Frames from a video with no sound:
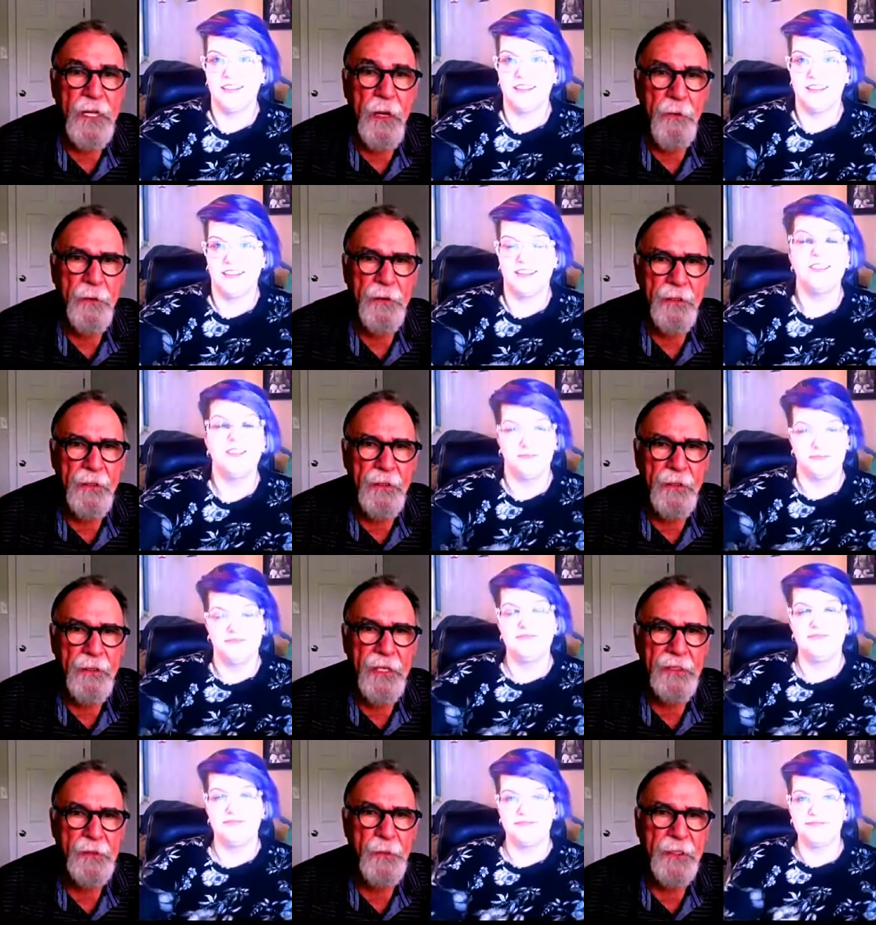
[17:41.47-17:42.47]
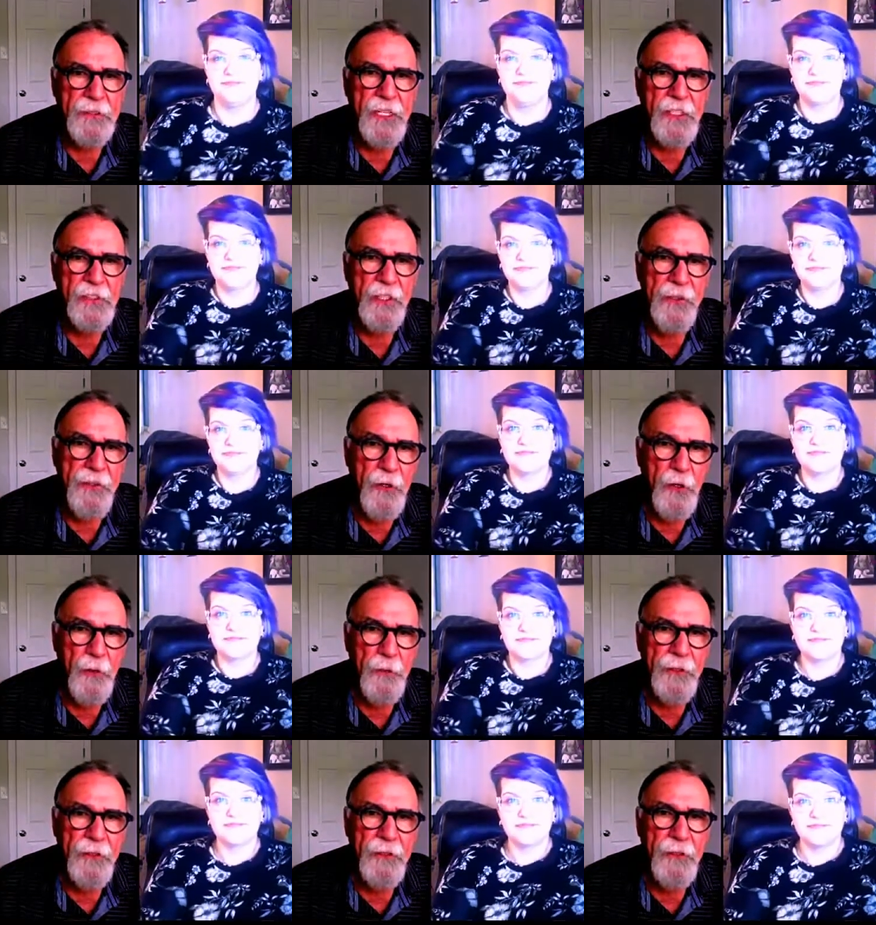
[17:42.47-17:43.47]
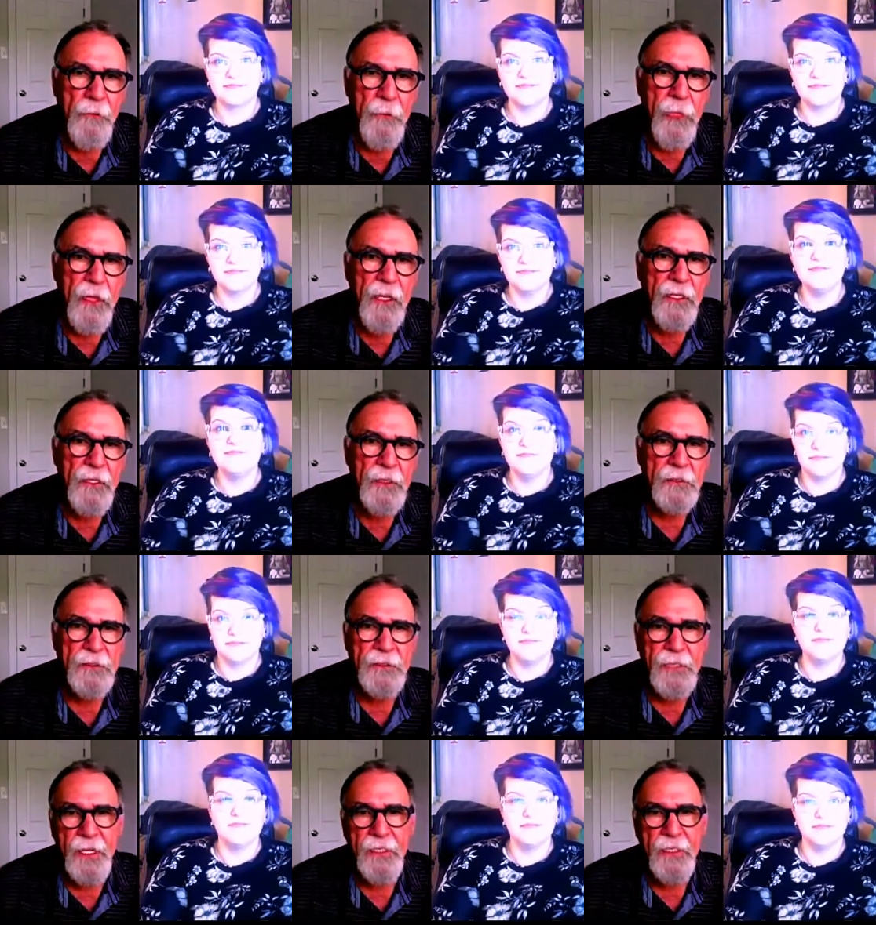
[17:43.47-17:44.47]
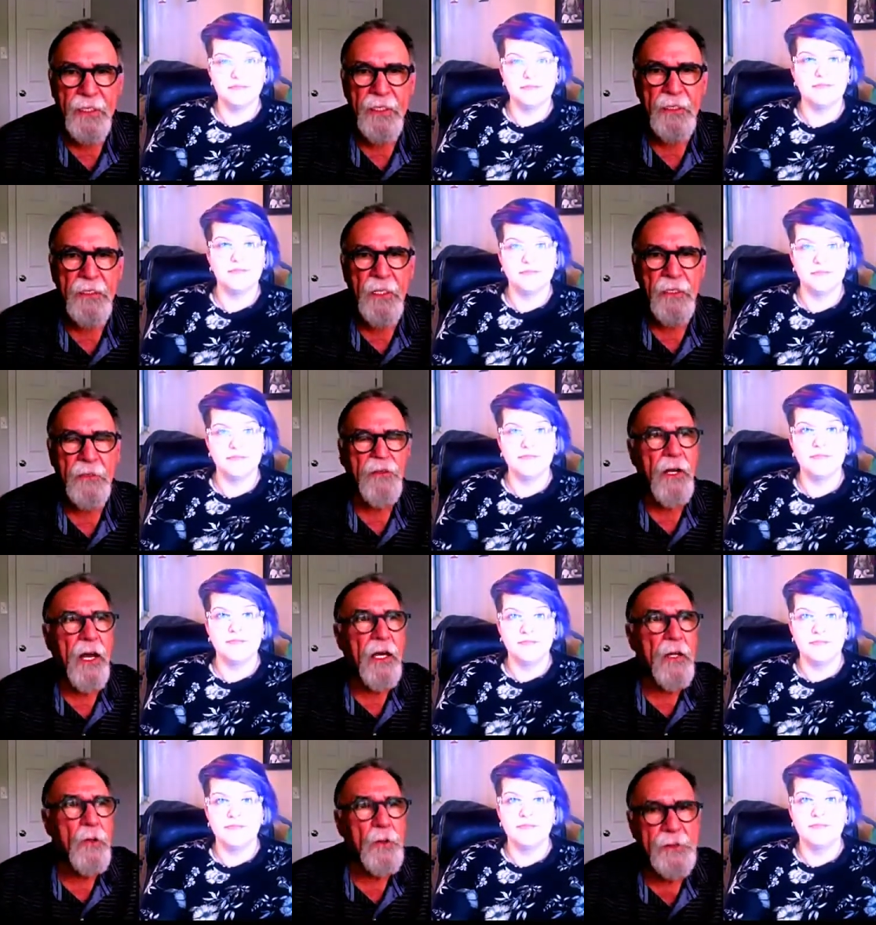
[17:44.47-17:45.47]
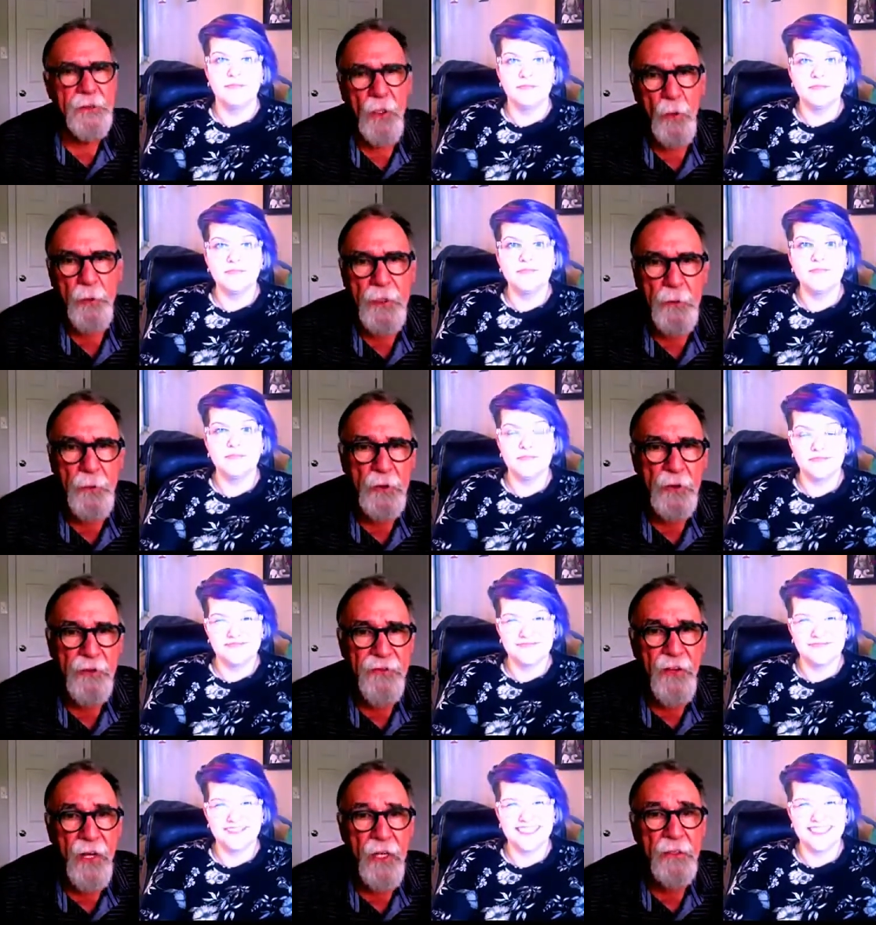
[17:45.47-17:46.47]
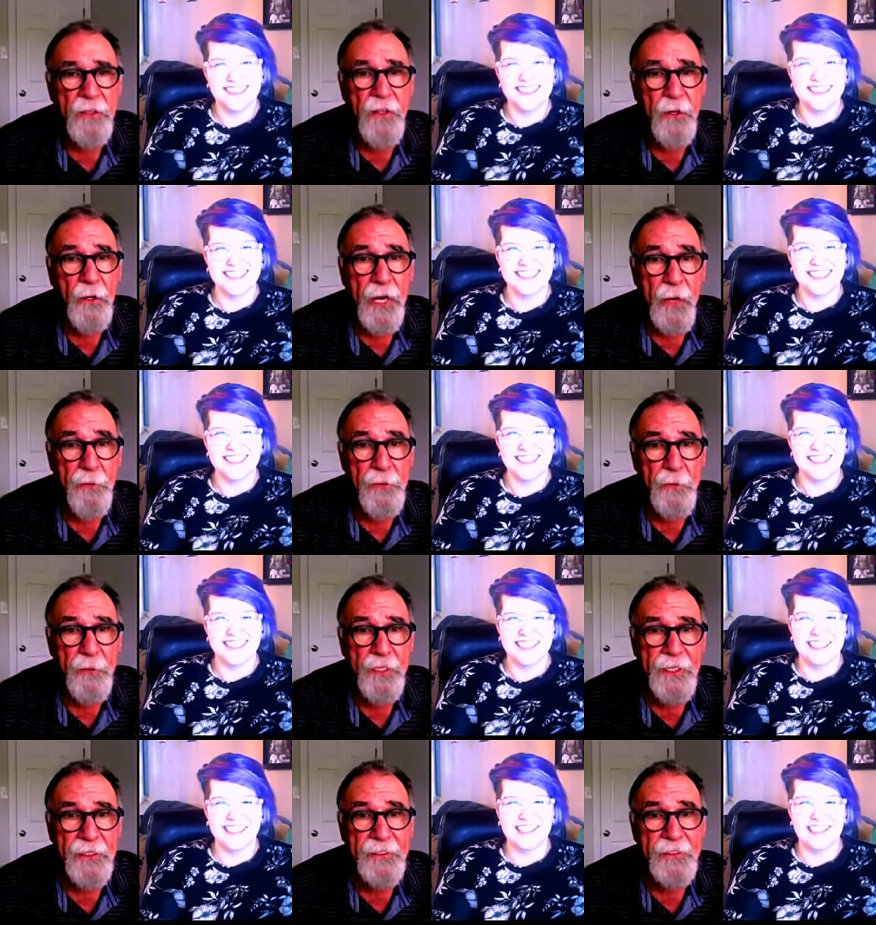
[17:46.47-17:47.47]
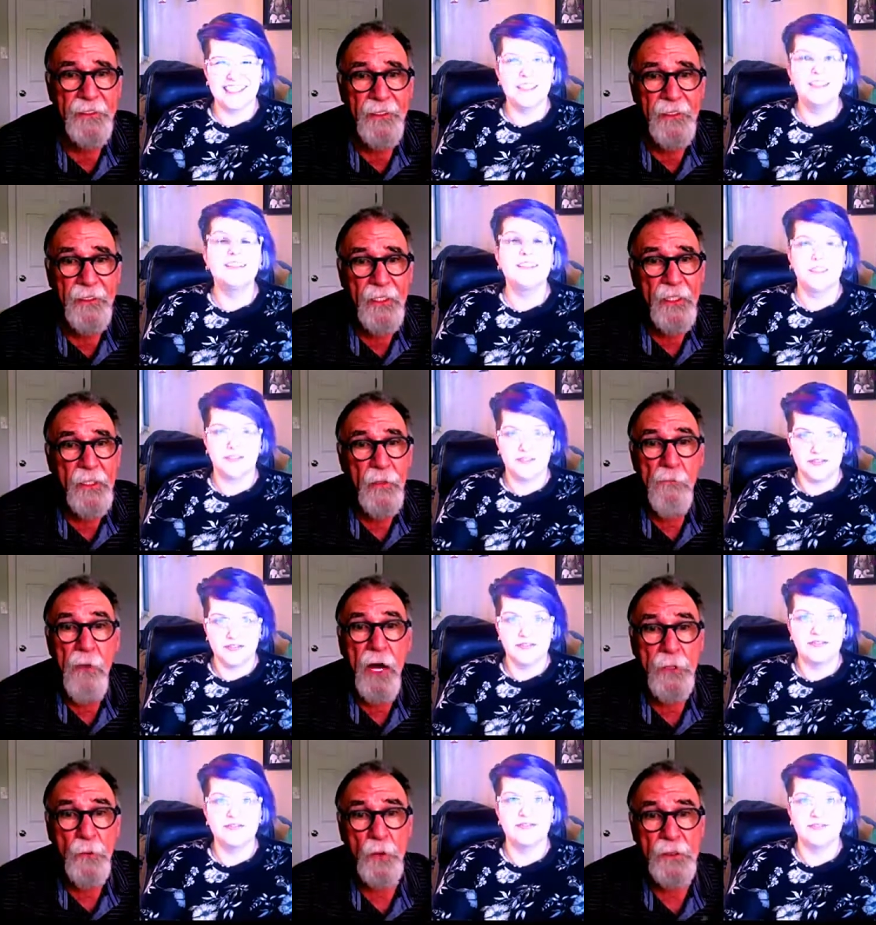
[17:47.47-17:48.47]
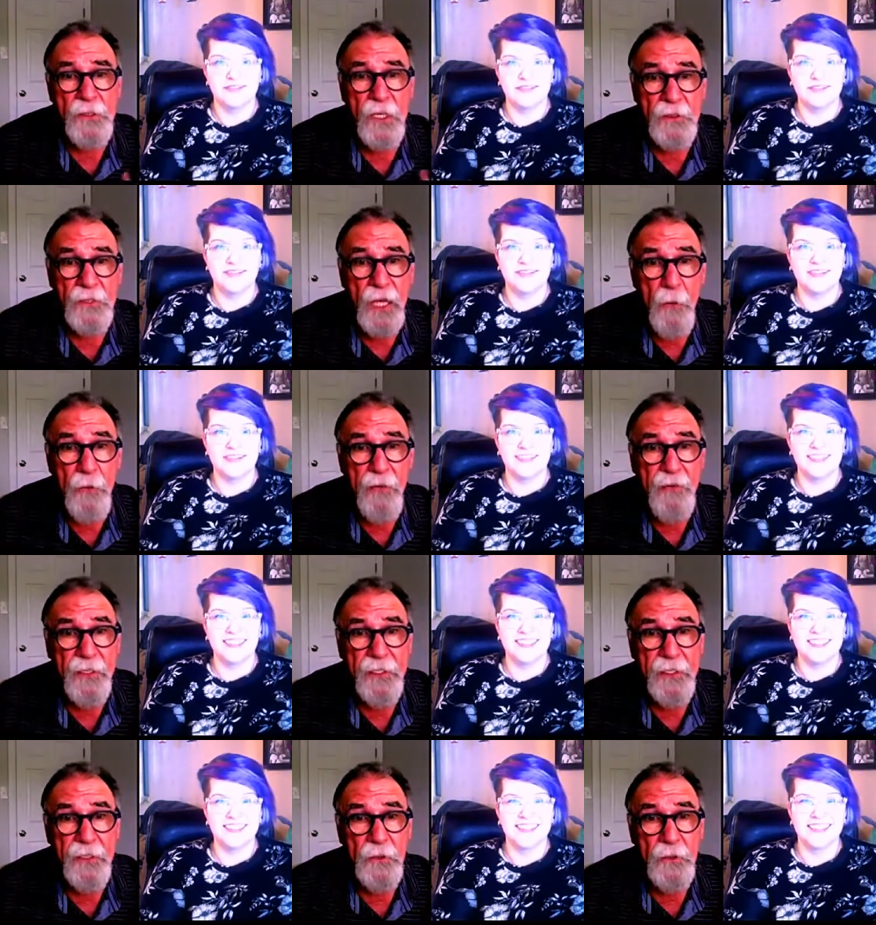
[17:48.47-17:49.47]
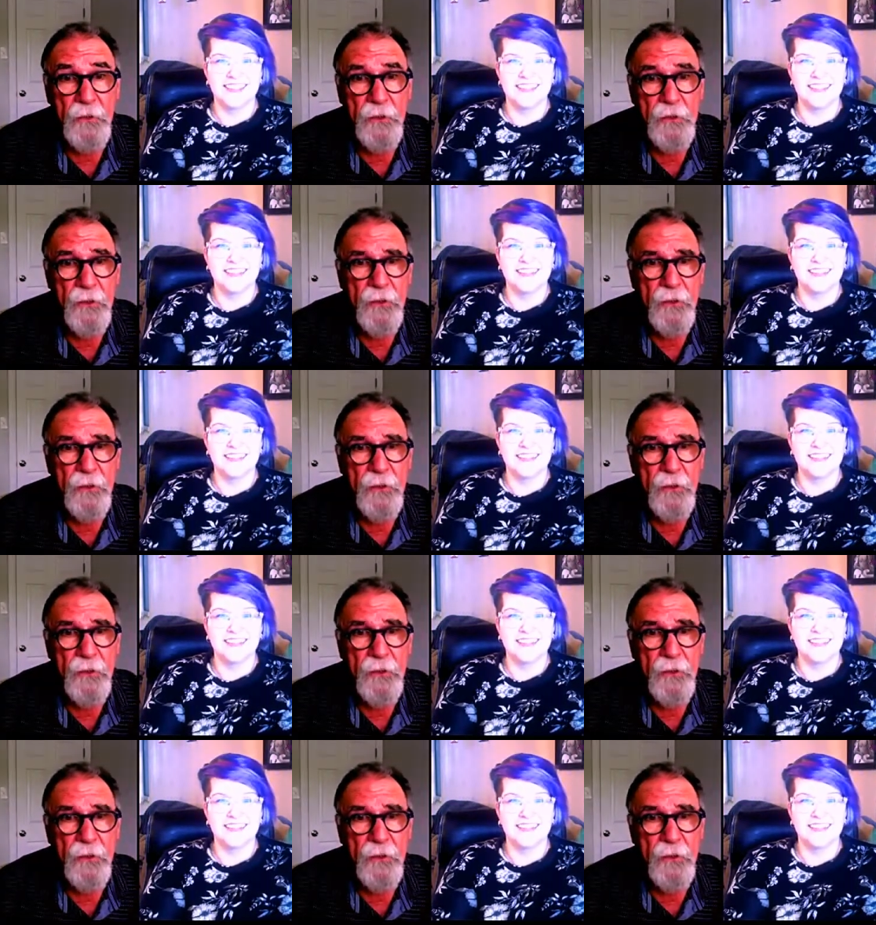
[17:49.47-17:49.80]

Speaker 1: step in expectation therapy is taking, and I always tell people to find their happy place. Mine was on top of the hill,